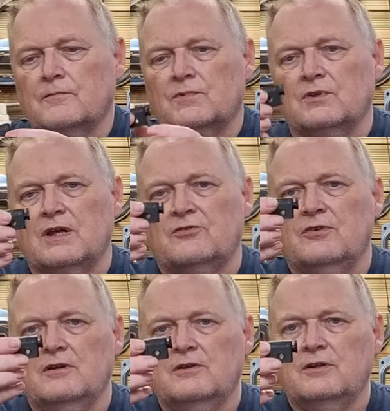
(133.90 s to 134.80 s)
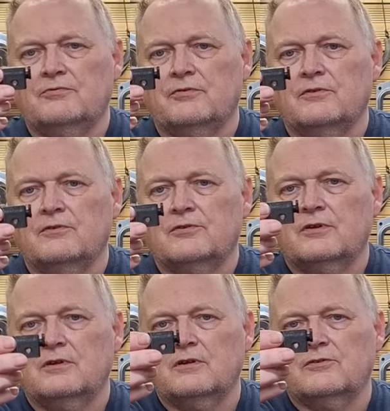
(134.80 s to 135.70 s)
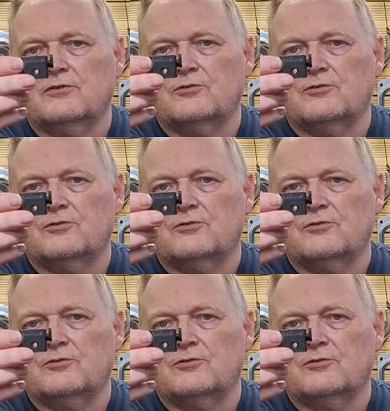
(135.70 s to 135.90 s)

So that's the only difference, is the